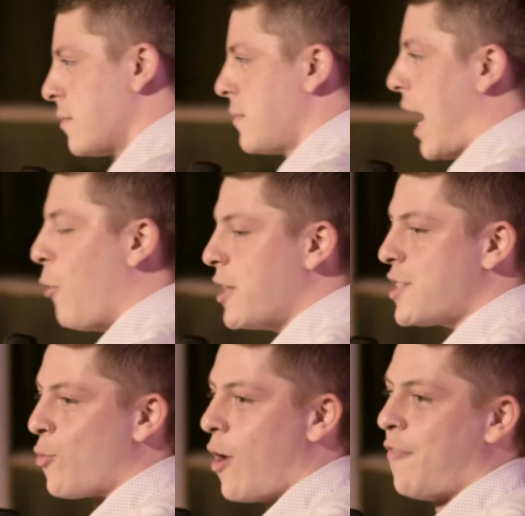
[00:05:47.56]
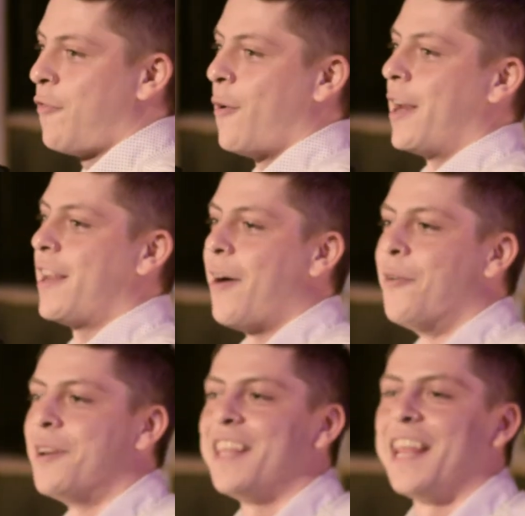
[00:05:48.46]
That one's a rough one. That
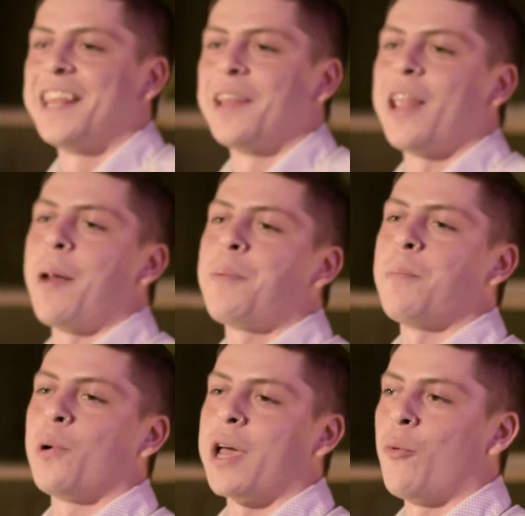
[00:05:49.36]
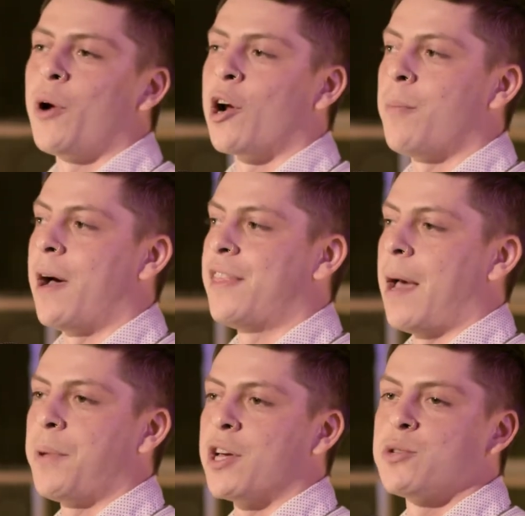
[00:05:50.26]
one, a lot of people get weird about
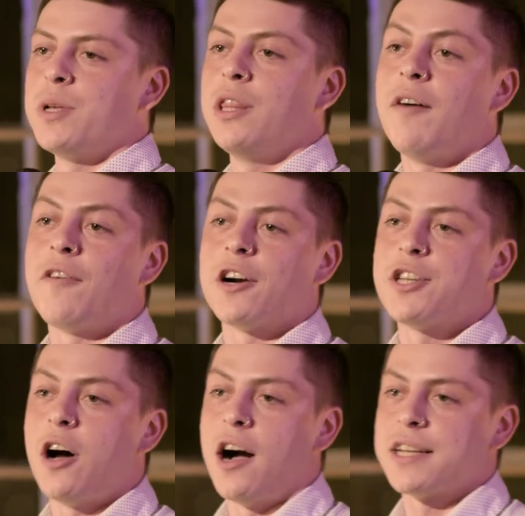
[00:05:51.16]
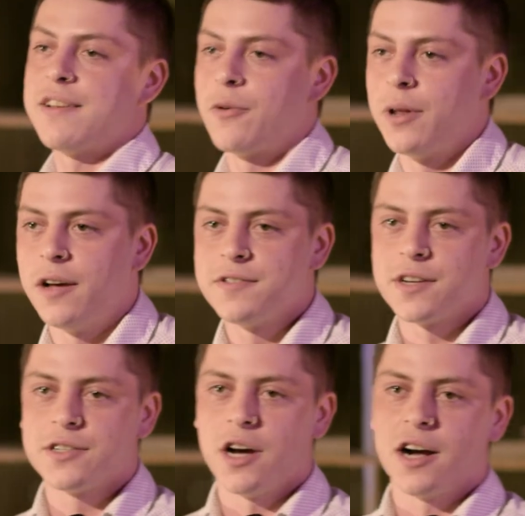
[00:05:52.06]
that because we love our dogs. Everyone loves
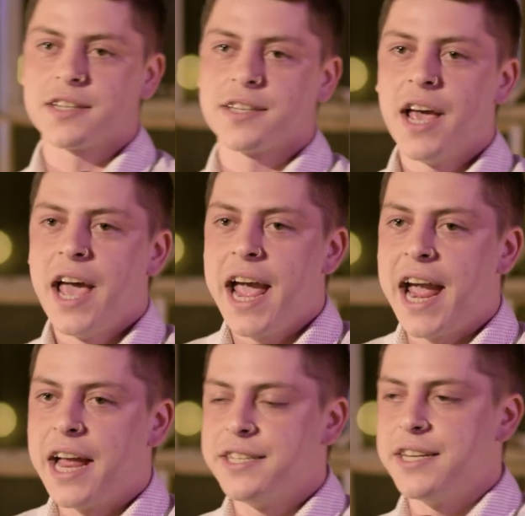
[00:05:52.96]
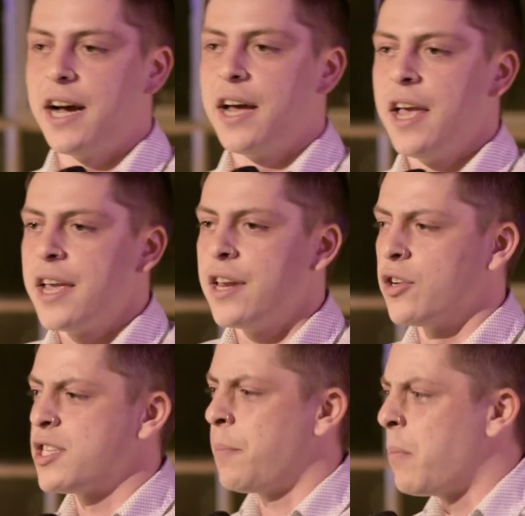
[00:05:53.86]
their dogs. And, you know,
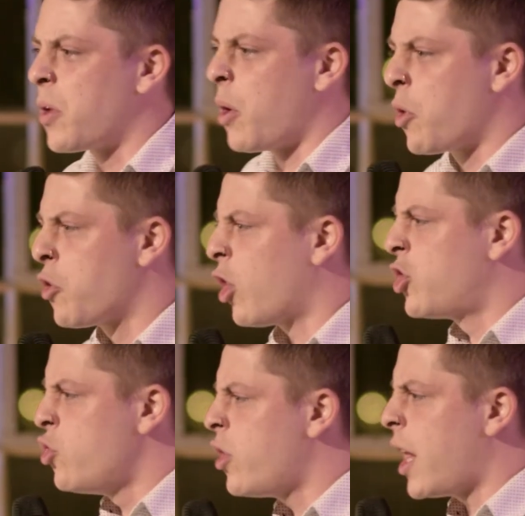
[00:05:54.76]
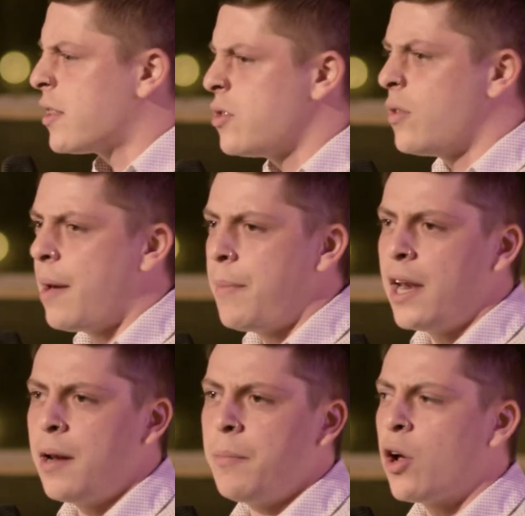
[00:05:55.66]
some people get weird. They're like, dude, you can't do that,
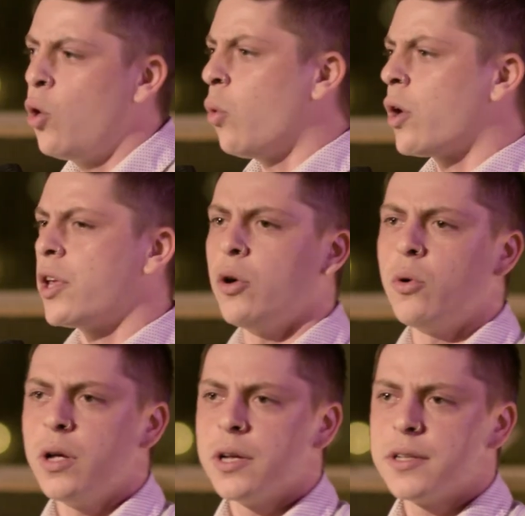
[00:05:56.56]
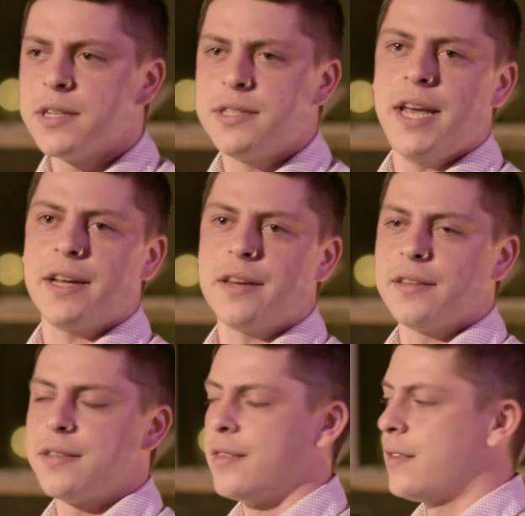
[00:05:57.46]
man. And I'm like, who are you to take
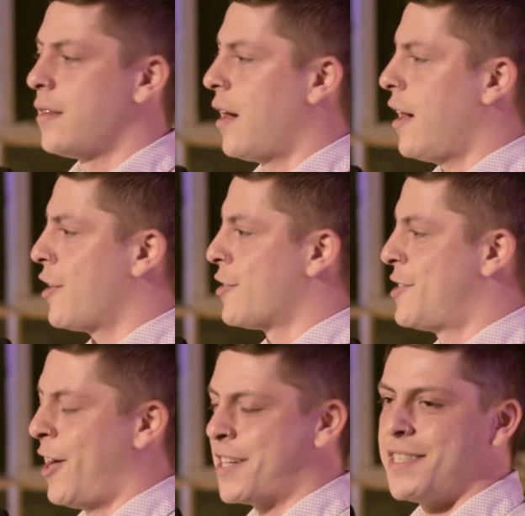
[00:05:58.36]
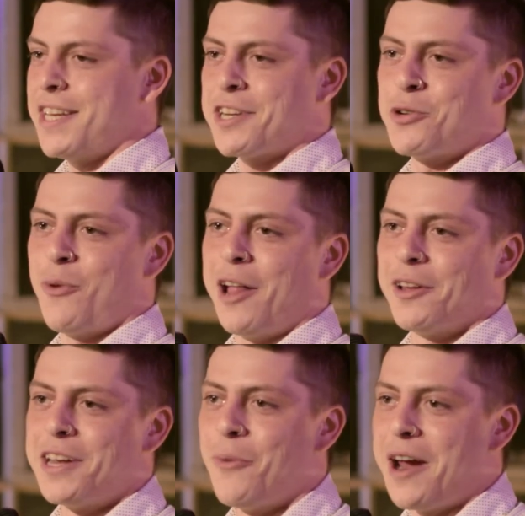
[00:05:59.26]
your dog's
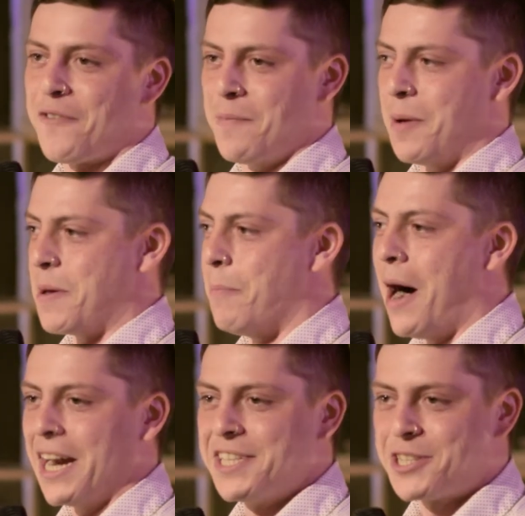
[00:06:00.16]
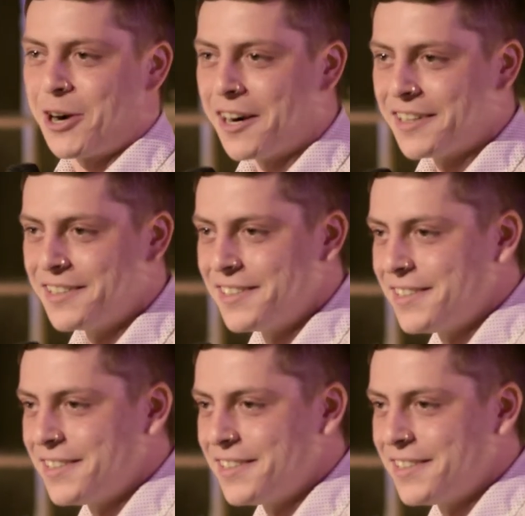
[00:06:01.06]
sexuality away from him, you monster?